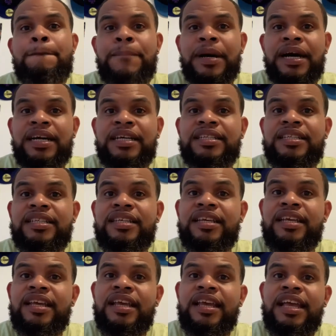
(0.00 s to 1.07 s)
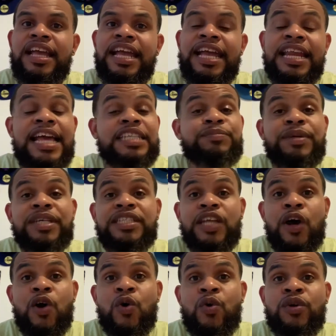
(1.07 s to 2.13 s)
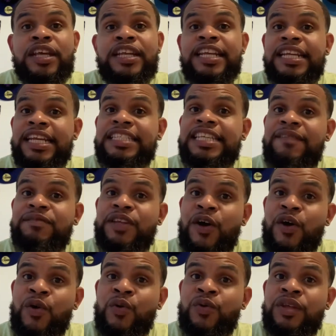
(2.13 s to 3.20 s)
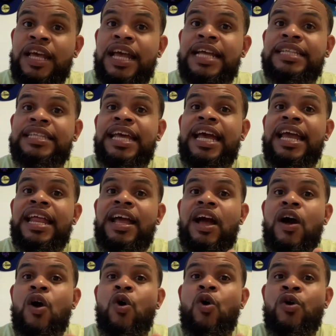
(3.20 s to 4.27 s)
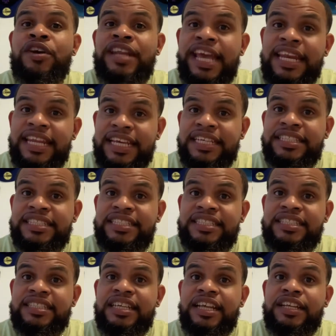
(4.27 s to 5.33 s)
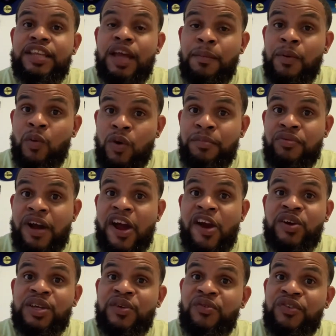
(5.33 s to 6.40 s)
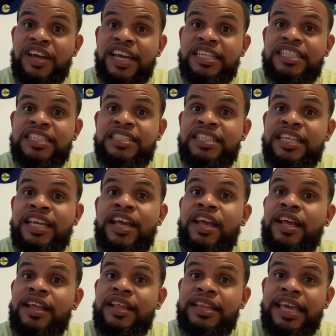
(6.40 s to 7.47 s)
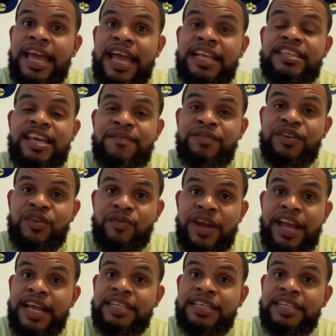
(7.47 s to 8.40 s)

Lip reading: But it has been known, and the Knicks have known, that on their list number one priority in free agency, they had Kevin Durant